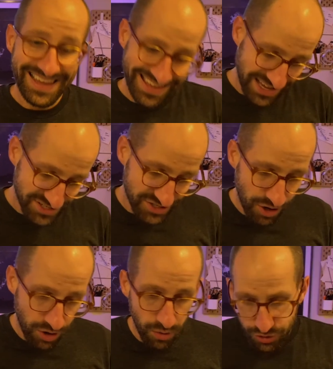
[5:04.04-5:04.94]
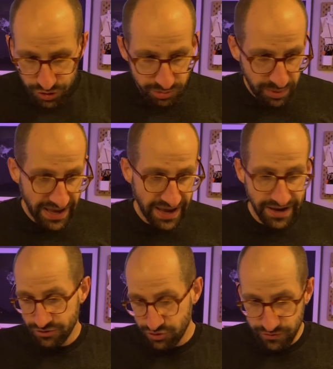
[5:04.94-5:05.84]
yes, no, good, bad,
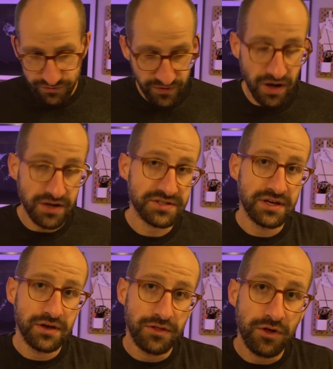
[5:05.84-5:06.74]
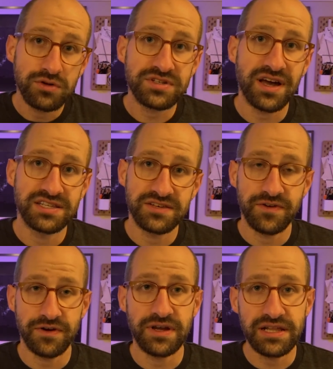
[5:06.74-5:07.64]
true, false, those kinds of
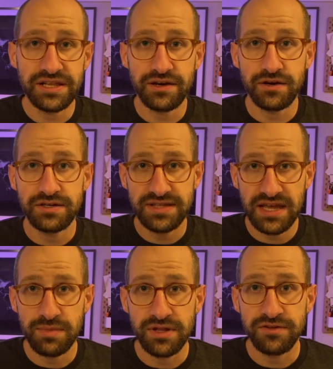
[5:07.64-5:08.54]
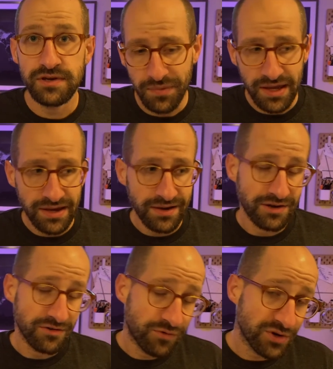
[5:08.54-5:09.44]
very clear statements. And
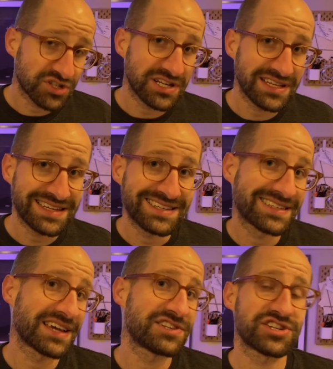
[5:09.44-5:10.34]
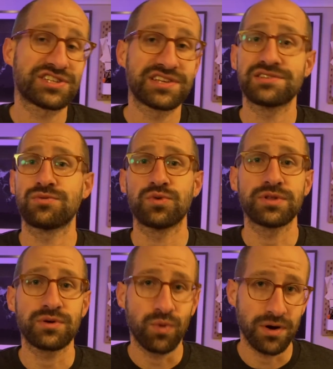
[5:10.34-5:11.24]
unfortunately, design just doesn't
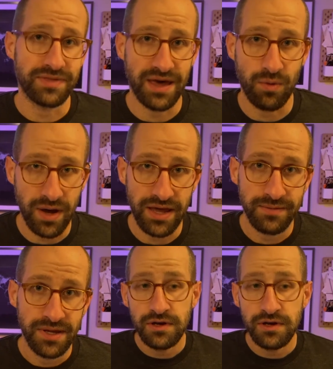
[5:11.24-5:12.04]
really work that way.